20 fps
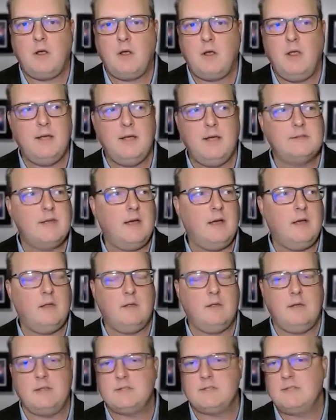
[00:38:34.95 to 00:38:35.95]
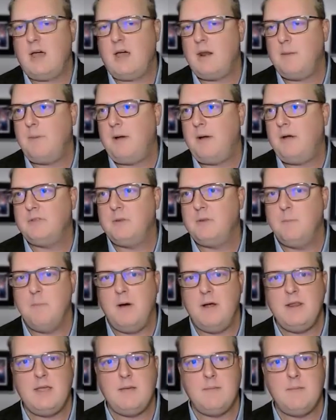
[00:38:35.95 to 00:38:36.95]
clientele, it's not about the
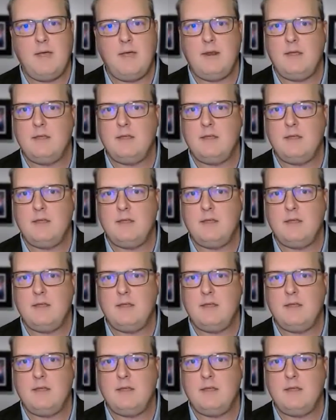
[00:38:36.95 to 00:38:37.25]
money, man.